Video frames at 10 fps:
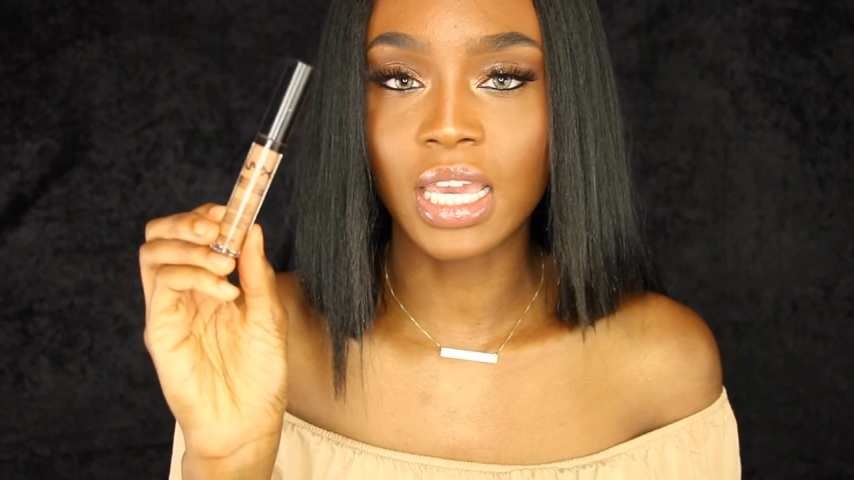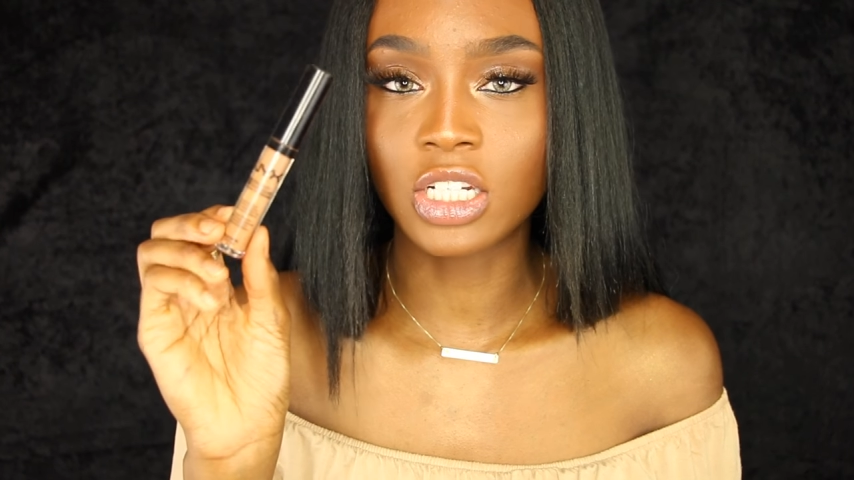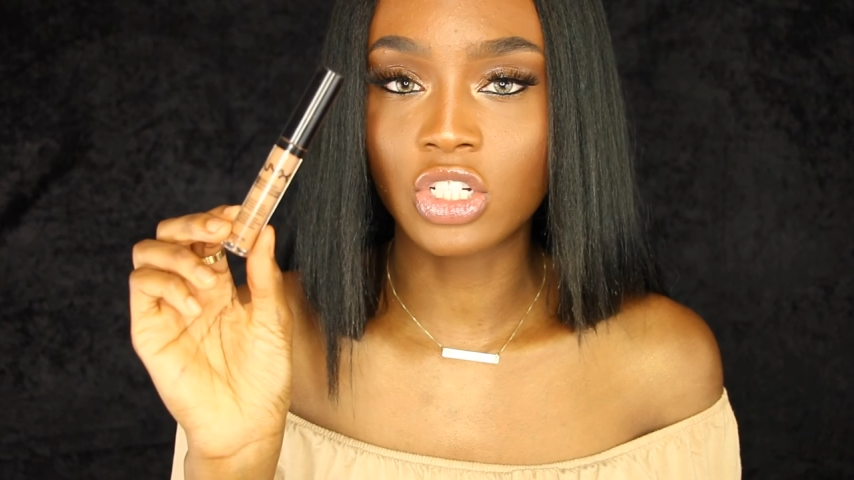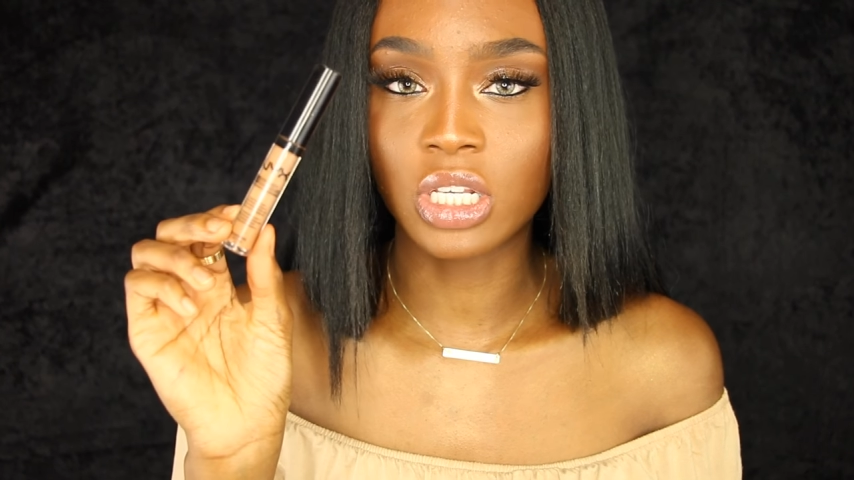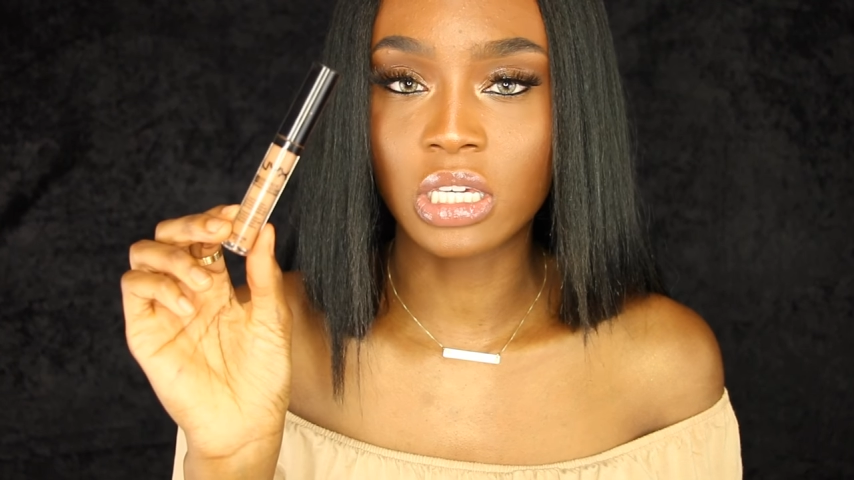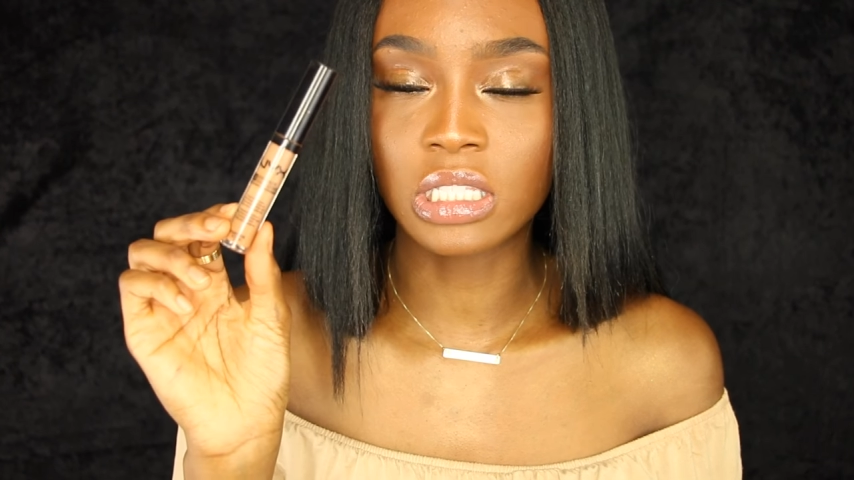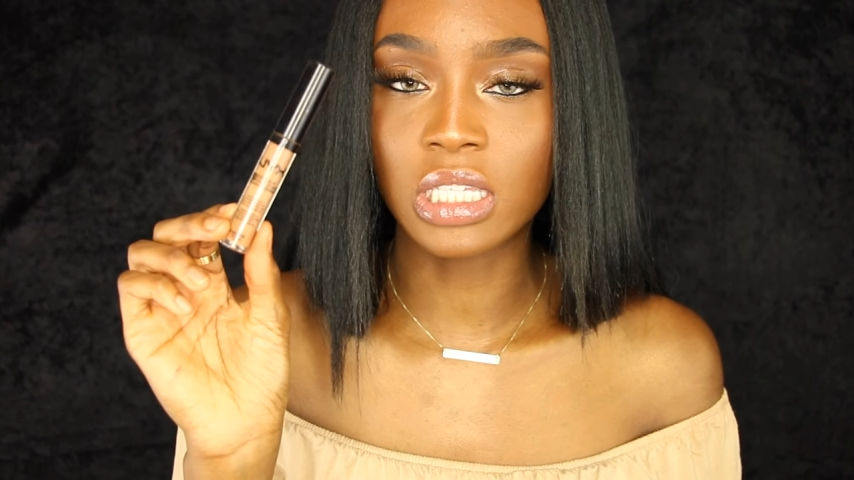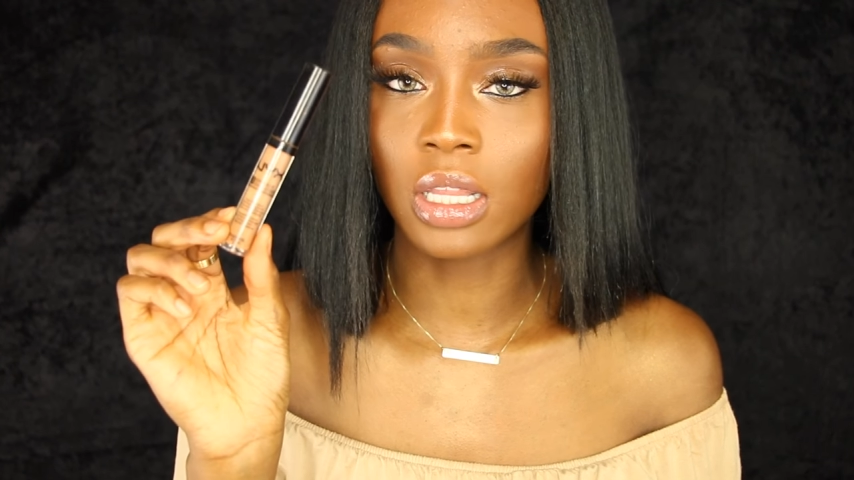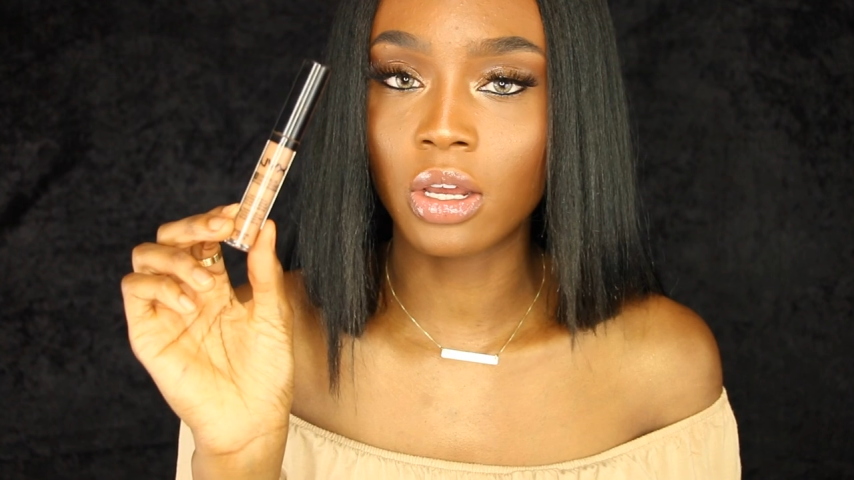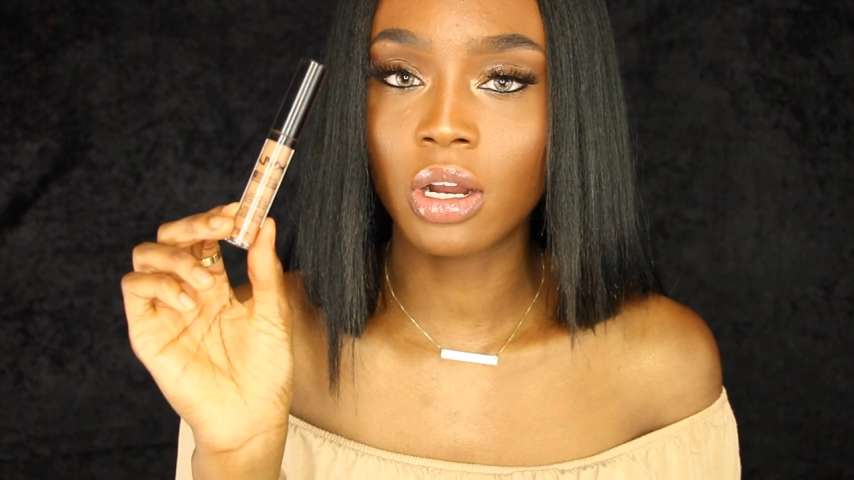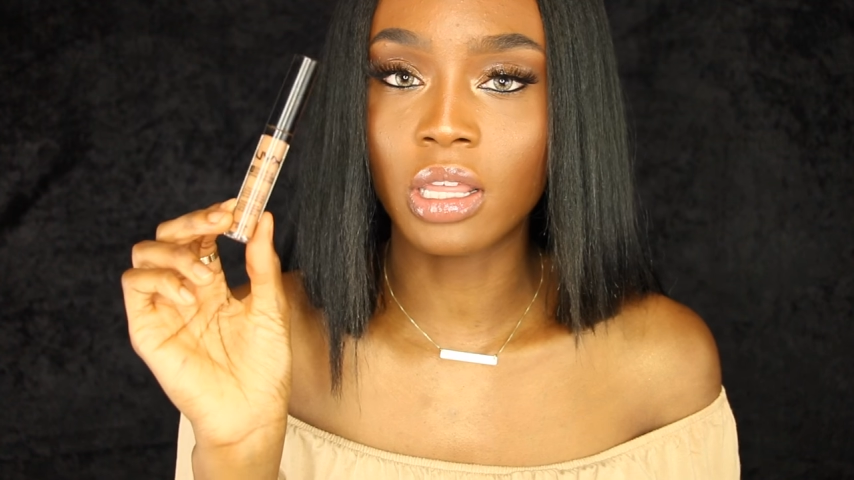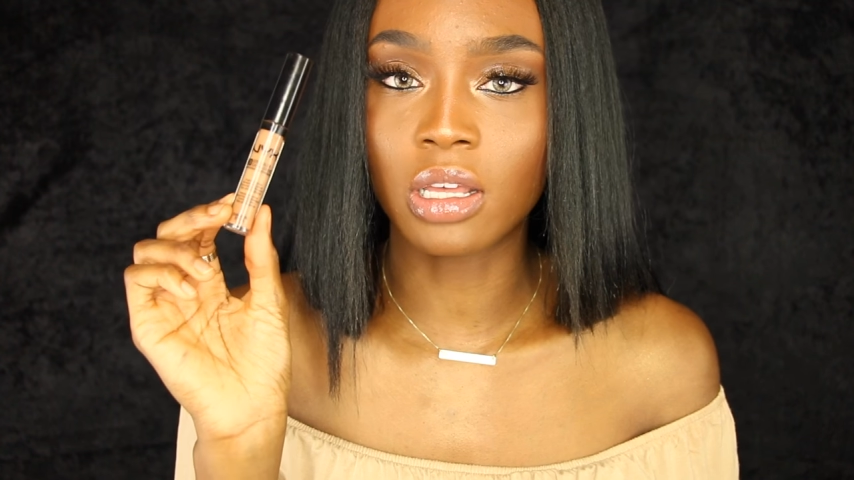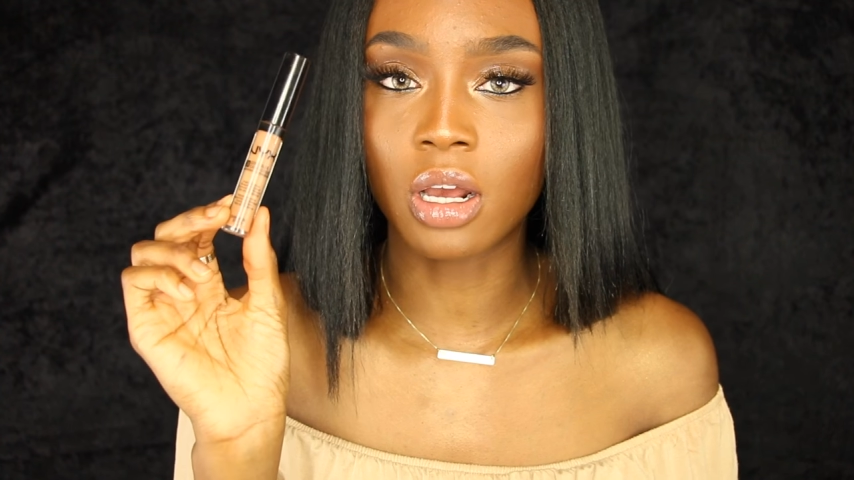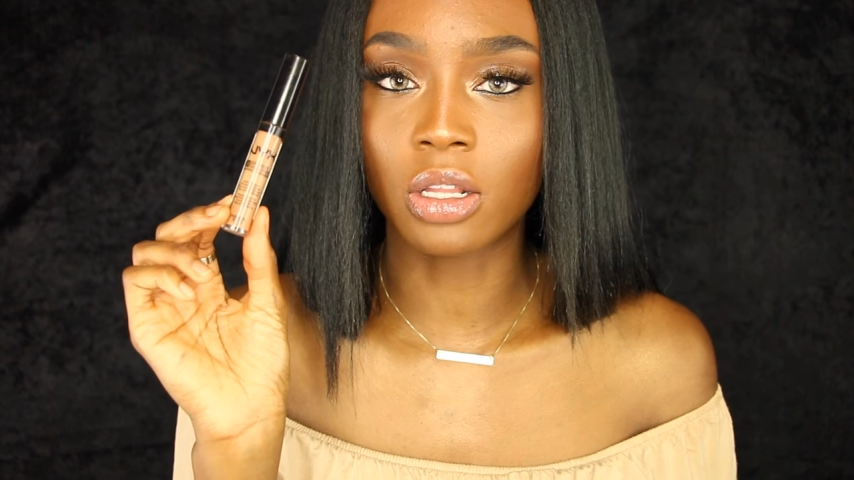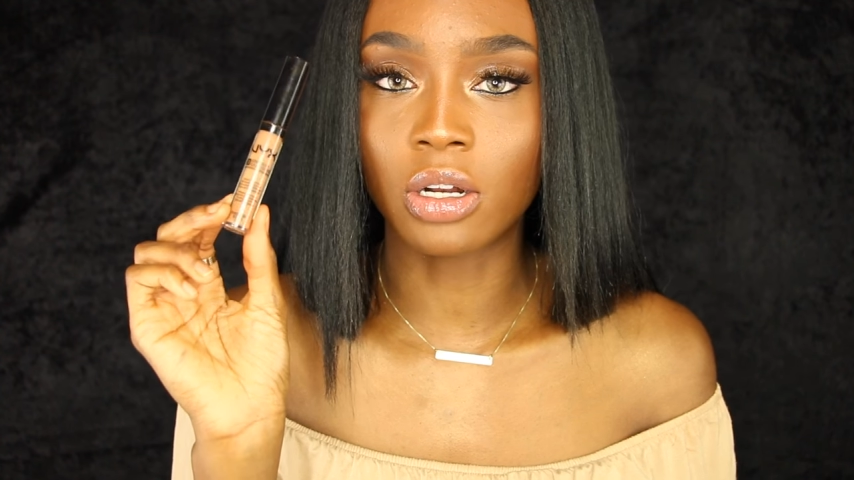HD concealer in
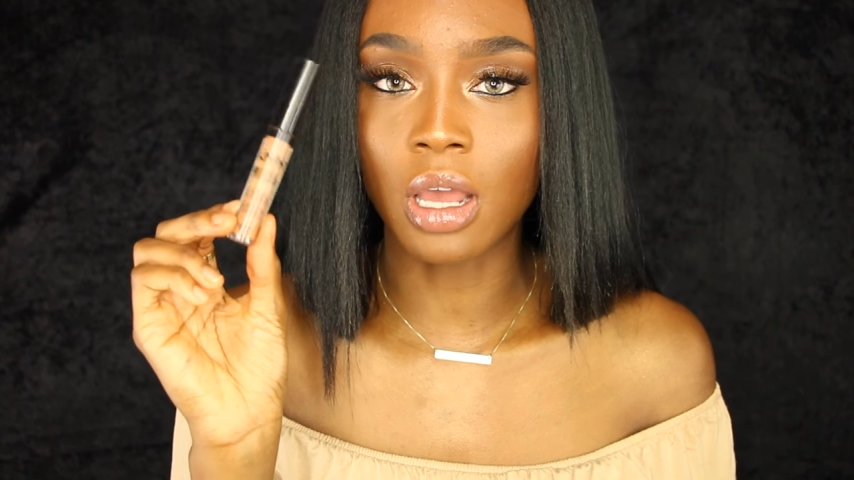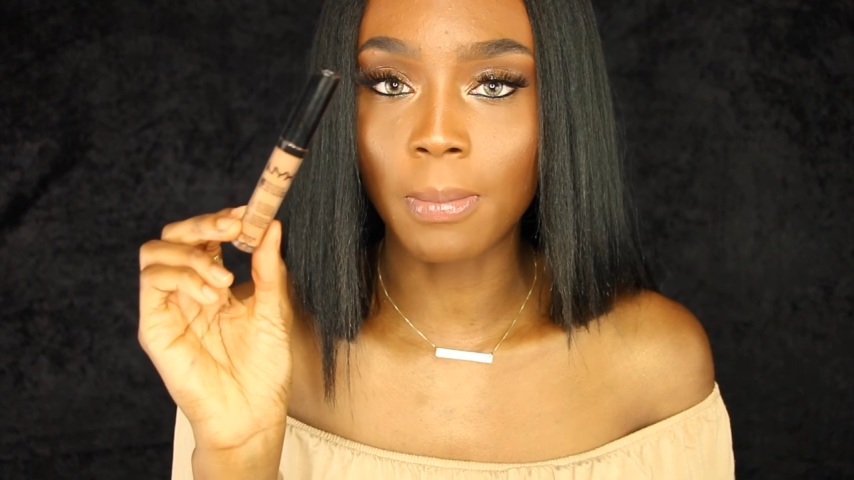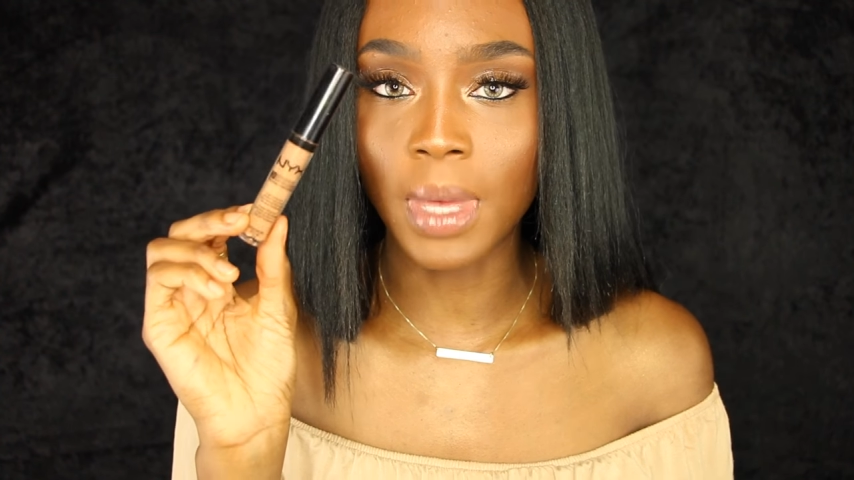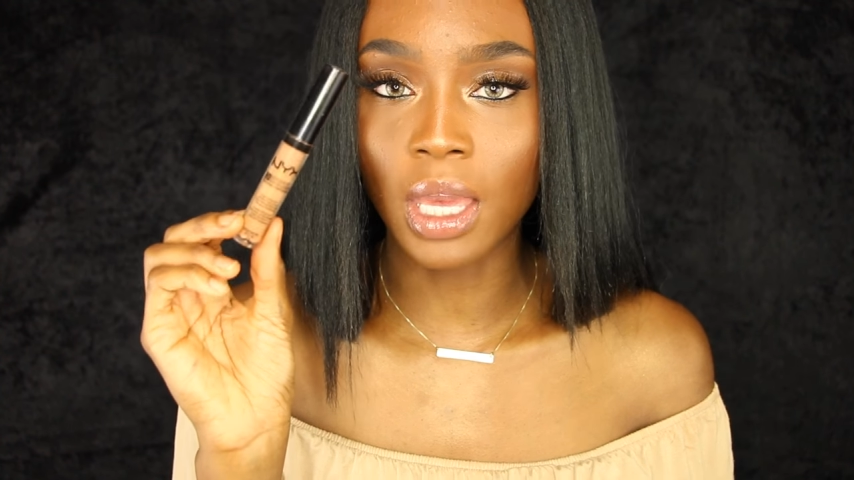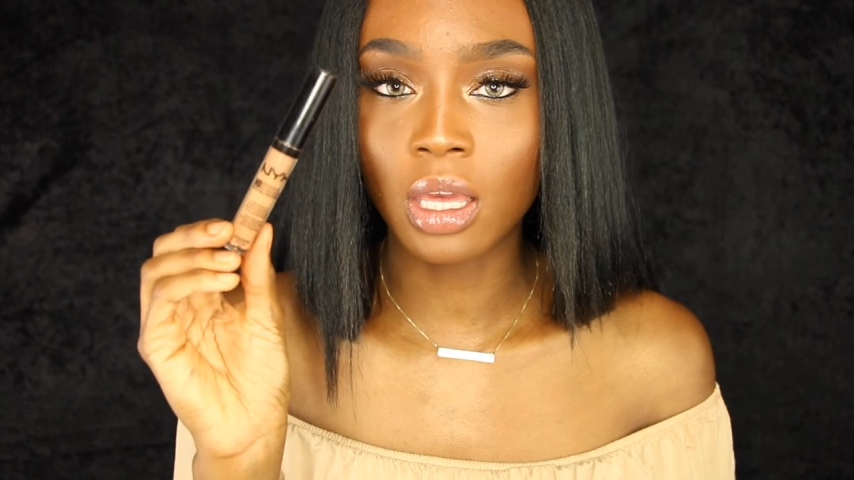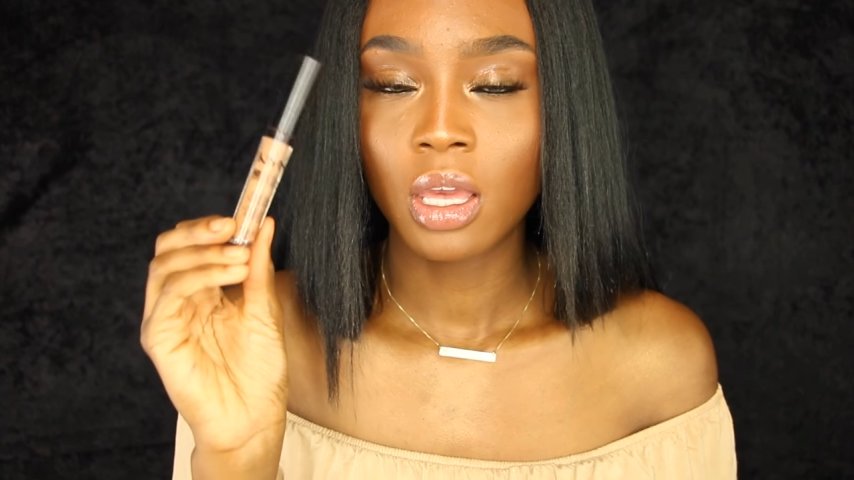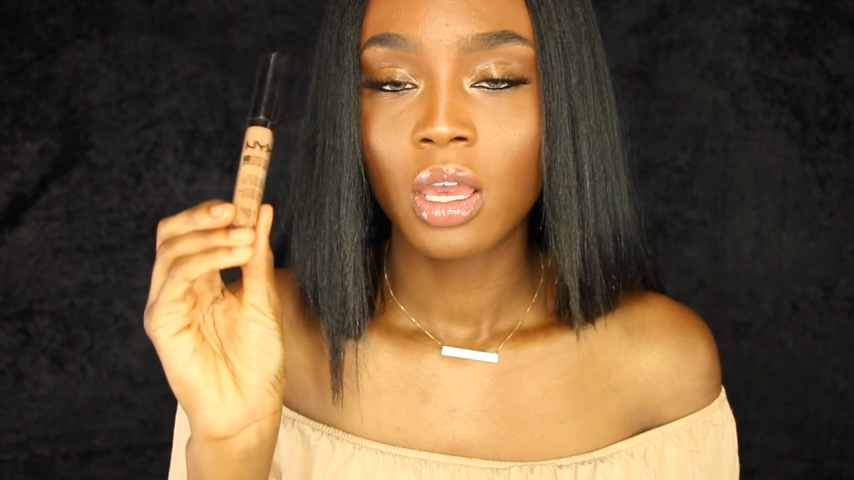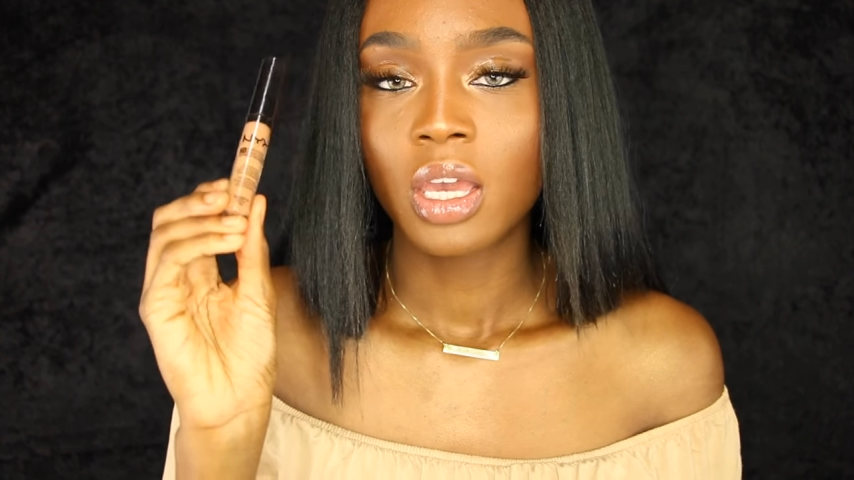the color nutmeg